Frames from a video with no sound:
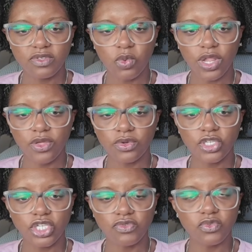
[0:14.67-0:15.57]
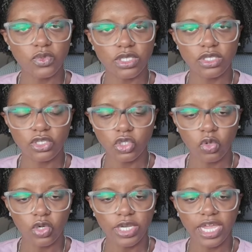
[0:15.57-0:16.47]
One of those shifts was the
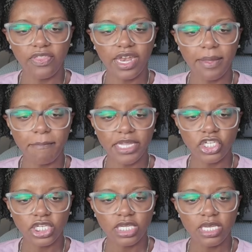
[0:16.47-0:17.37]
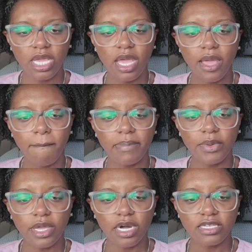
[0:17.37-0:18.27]
shorter day that I mentioned, but
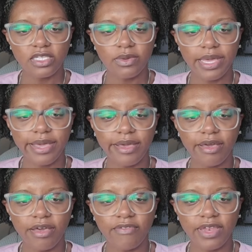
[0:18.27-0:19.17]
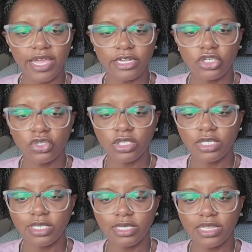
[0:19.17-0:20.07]
we also have an
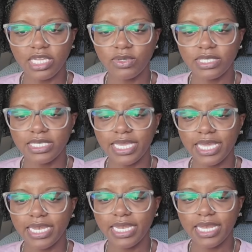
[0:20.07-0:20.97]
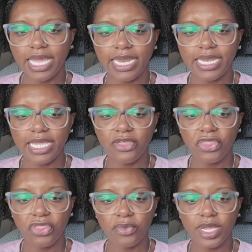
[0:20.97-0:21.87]
extra, I think it was
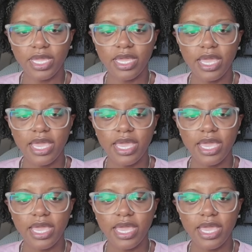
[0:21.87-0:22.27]
$10.93.